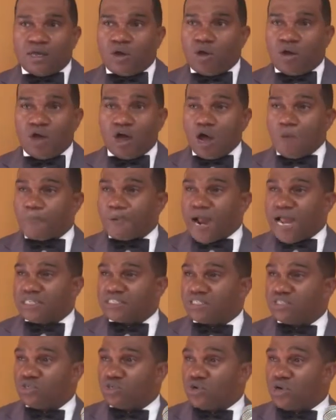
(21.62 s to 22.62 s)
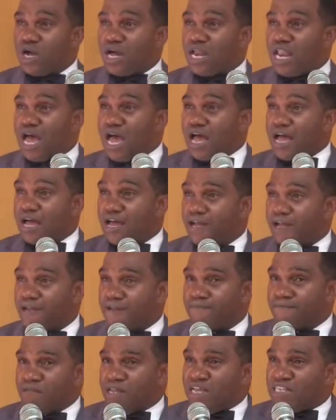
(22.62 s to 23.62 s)
All praises due to Allah.
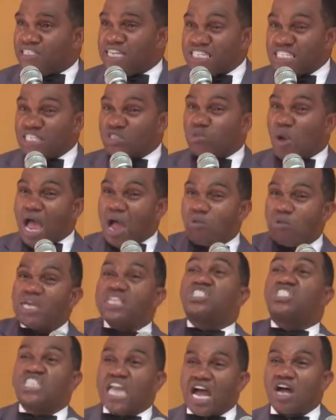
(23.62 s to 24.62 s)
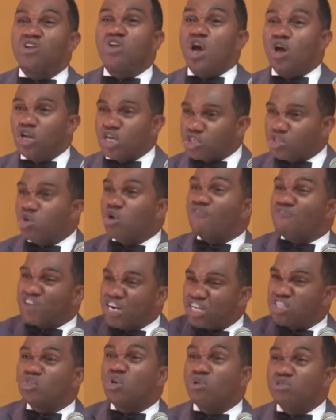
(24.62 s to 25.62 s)
This is why we shall know the truth,
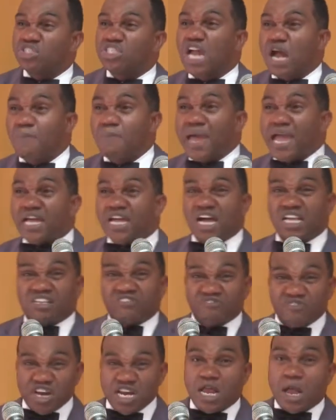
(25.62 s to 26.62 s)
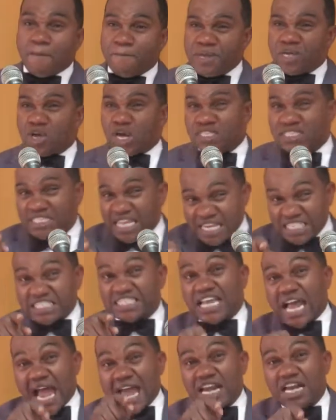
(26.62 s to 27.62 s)
and the truth shall make us free, because
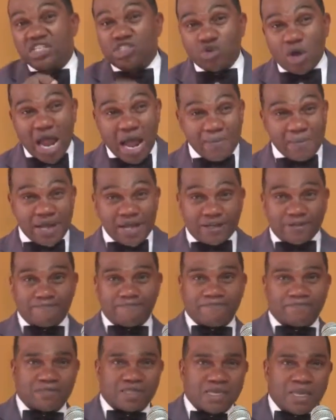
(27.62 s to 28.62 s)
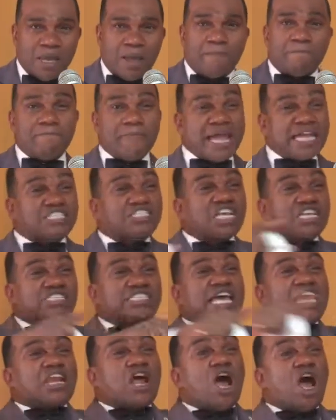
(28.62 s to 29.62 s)
this kind of drama makes
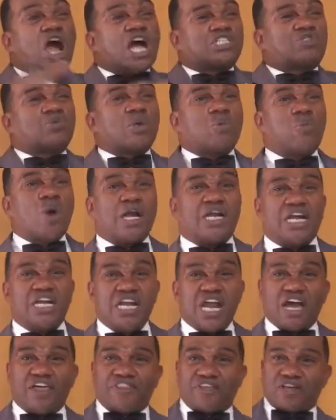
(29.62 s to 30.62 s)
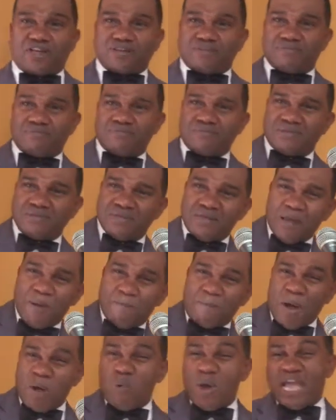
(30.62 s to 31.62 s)
us at odds with one another.
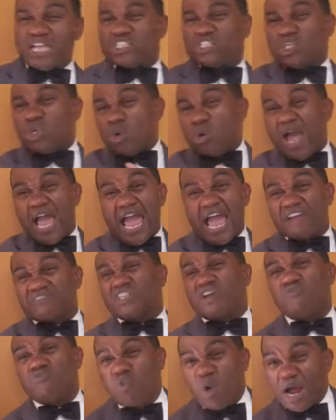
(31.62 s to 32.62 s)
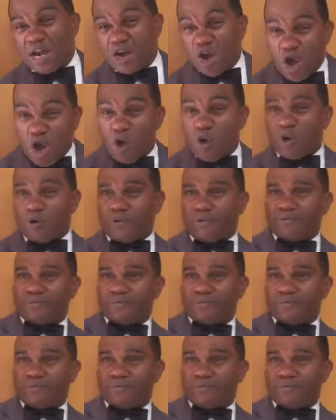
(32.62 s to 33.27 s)
But we're two halves of one whole.